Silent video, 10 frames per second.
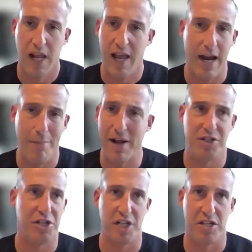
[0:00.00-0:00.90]
And I'm not
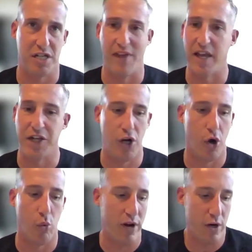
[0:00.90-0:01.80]
suggesting that,
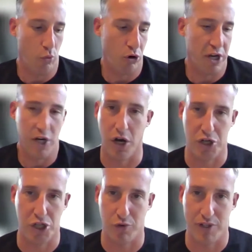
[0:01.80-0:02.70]
we're going to
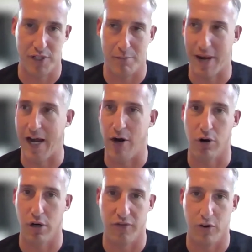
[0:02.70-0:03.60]
usher in some era
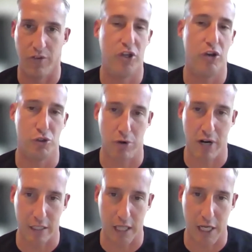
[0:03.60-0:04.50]
of huge
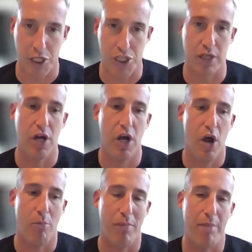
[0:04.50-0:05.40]
regulation.
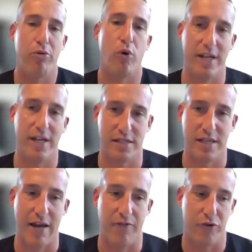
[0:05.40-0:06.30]
My point is
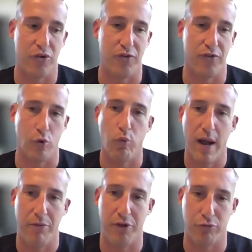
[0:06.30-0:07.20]
that for
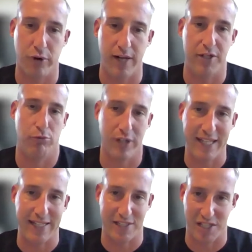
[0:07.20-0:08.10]
Web3 to really
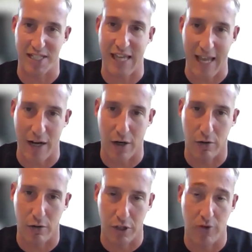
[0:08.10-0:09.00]
get
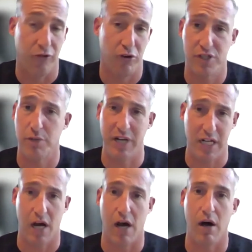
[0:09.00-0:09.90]
scale, for it to
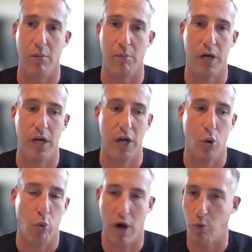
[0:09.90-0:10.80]
become
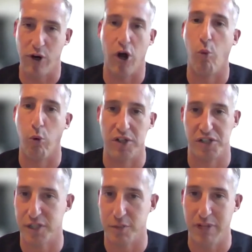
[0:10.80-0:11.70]
what we all want
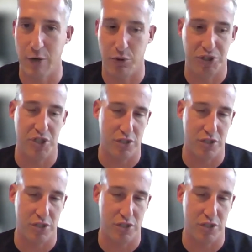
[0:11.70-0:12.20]
it to be, which is